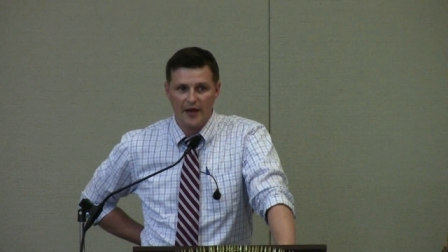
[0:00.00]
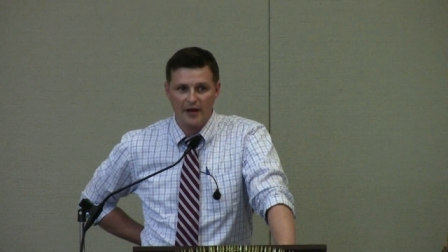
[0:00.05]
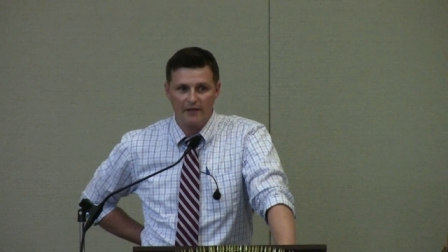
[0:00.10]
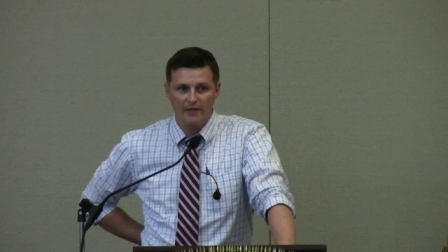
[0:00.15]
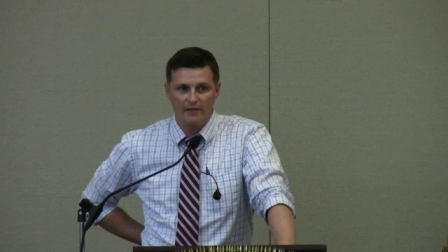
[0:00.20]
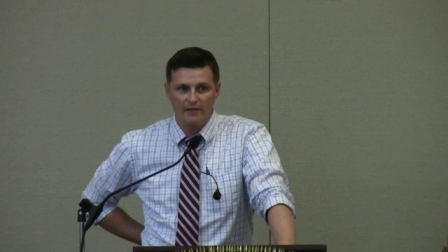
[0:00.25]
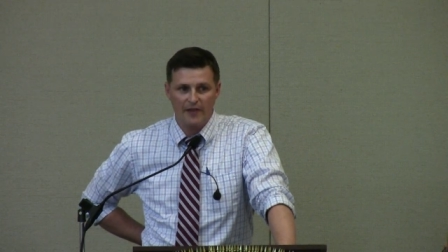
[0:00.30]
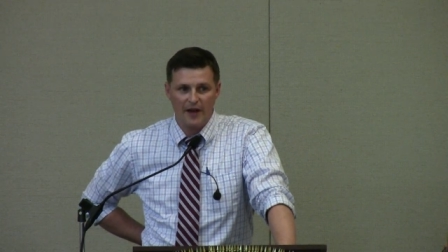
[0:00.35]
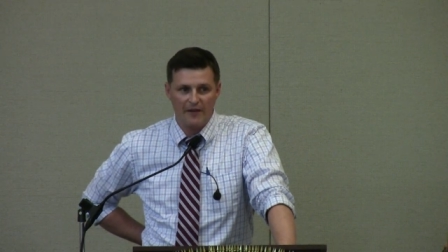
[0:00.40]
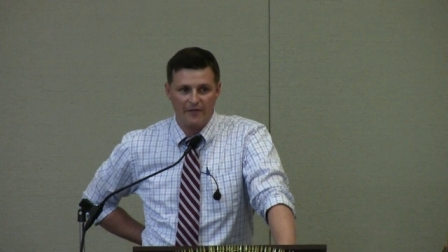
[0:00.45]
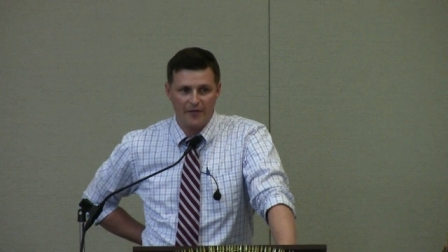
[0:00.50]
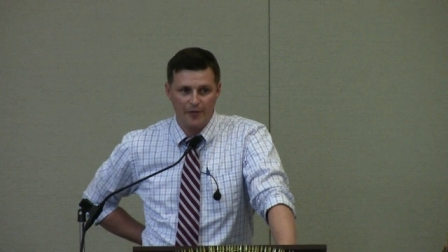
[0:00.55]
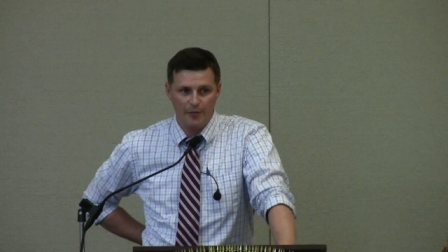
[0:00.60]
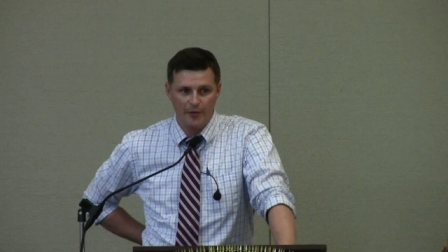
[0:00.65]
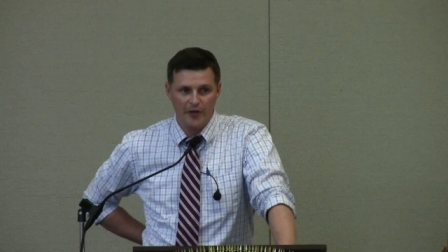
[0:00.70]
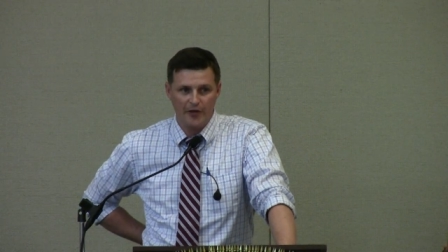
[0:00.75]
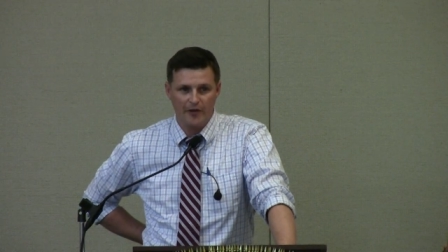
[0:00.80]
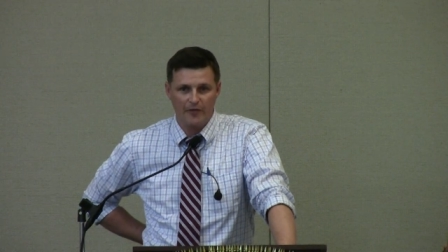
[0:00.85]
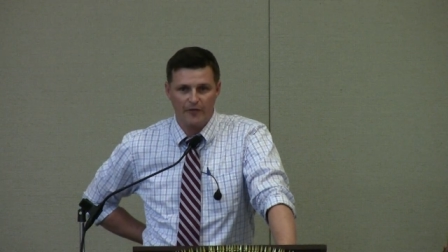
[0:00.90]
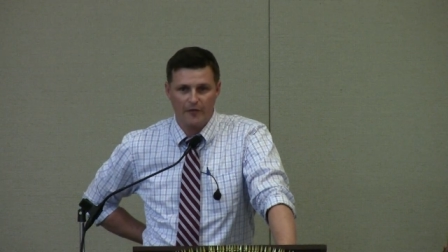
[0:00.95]
that
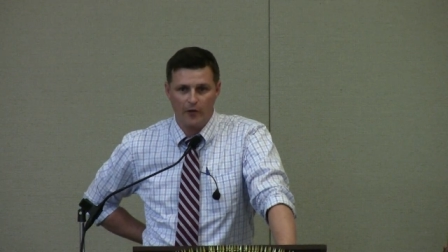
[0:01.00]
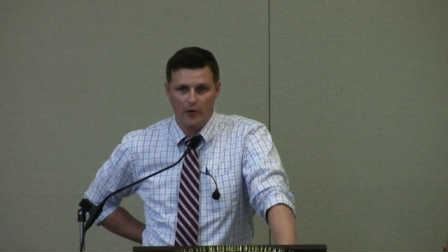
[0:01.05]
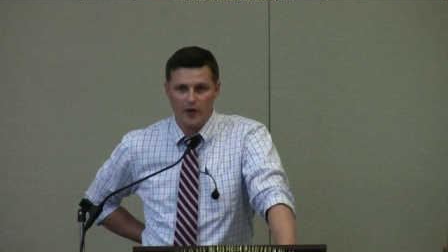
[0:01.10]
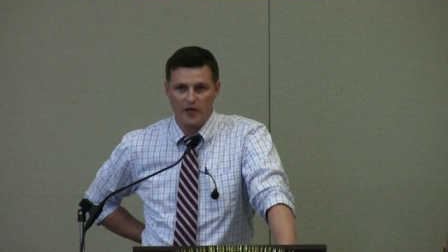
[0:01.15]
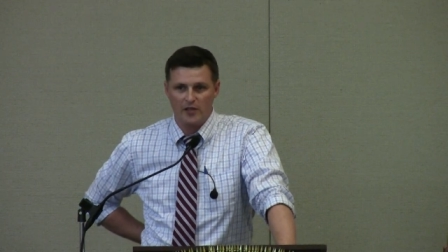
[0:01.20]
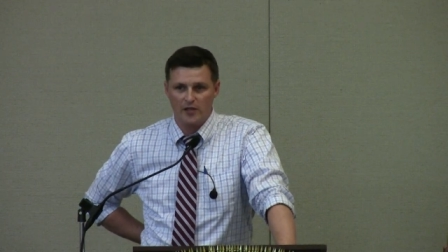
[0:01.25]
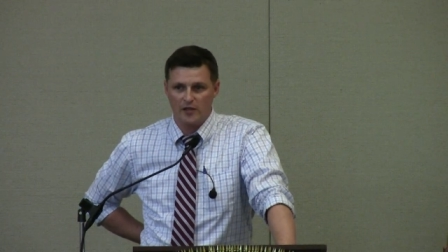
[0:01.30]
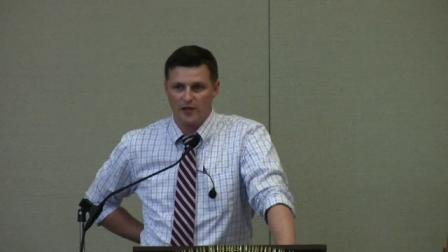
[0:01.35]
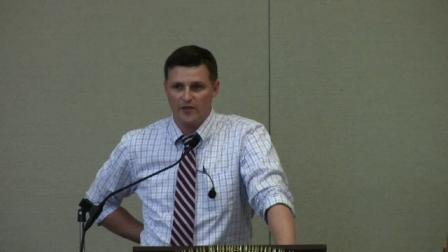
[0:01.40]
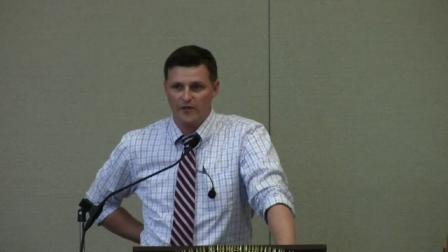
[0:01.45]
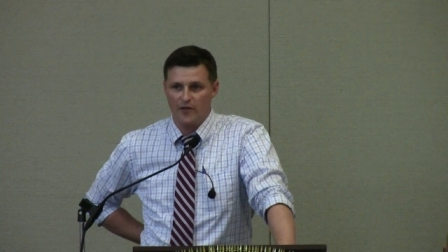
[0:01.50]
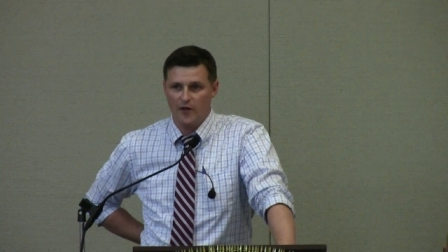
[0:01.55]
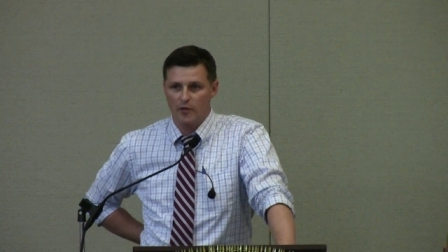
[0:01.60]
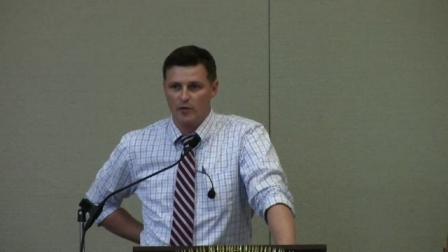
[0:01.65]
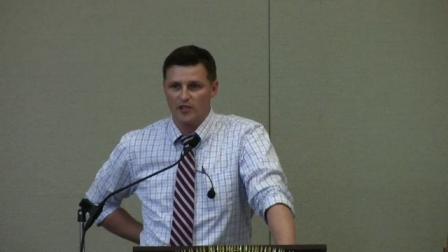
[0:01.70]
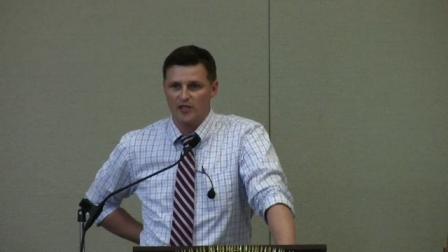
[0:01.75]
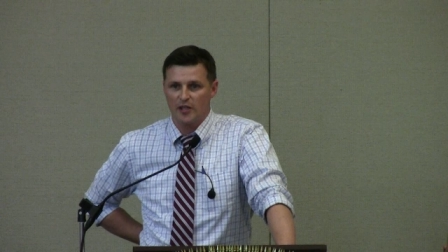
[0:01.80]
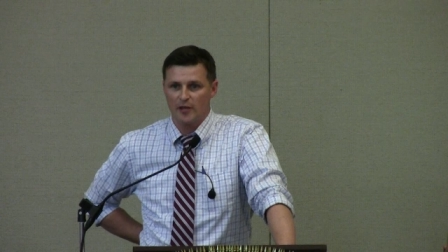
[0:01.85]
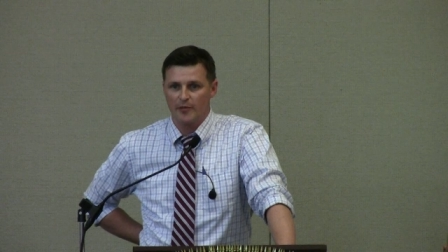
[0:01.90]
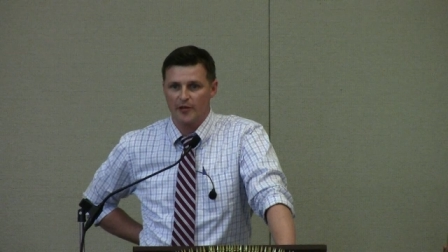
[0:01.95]
familiar voice on the
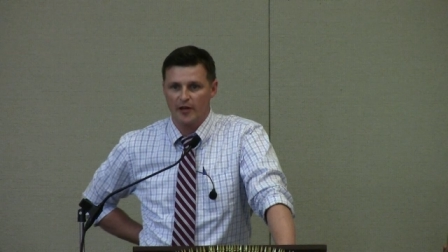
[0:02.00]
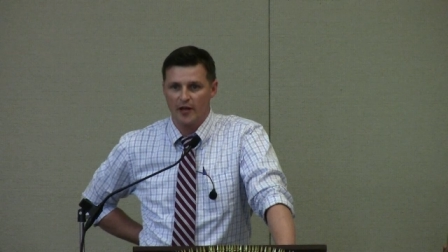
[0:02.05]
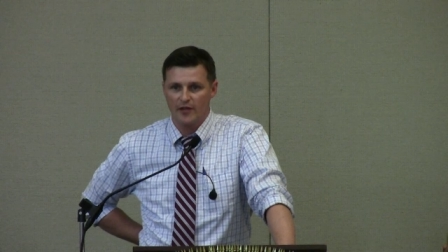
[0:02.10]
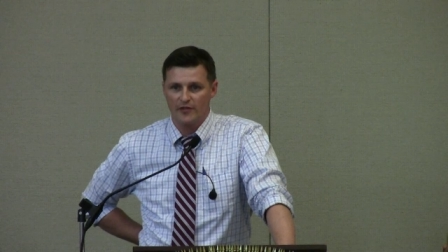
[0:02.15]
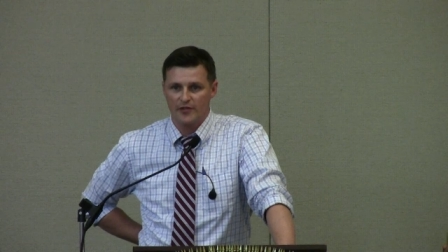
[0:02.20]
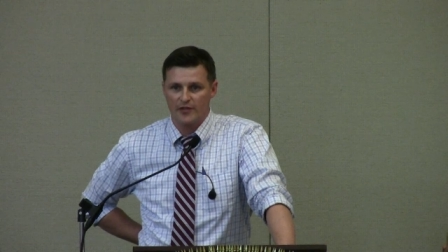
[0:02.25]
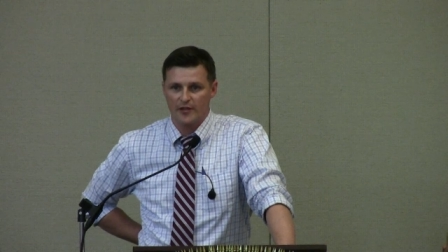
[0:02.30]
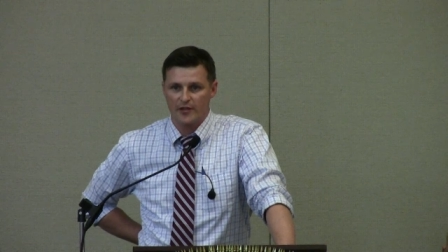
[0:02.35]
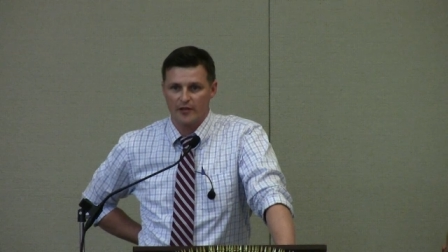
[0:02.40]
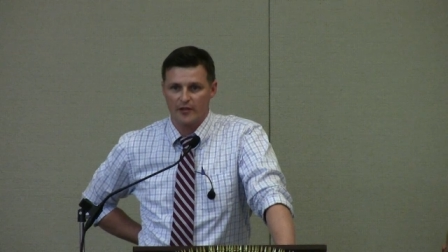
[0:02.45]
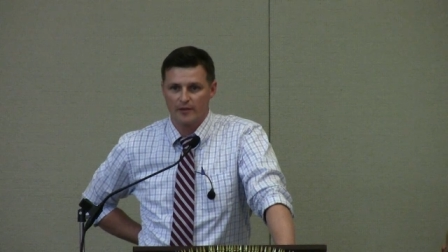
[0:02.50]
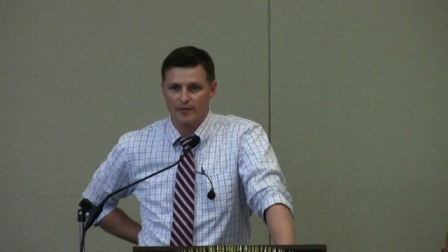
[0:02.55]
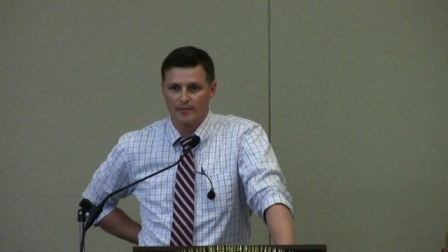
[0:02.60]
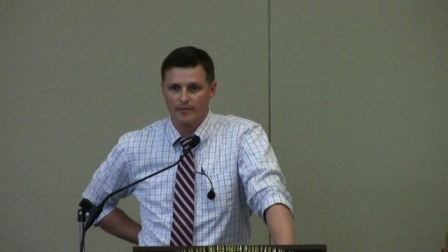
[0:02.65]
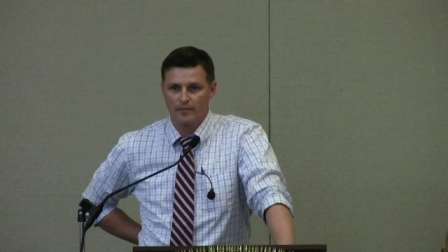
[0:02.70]
phone was Elmer Knopfsticker.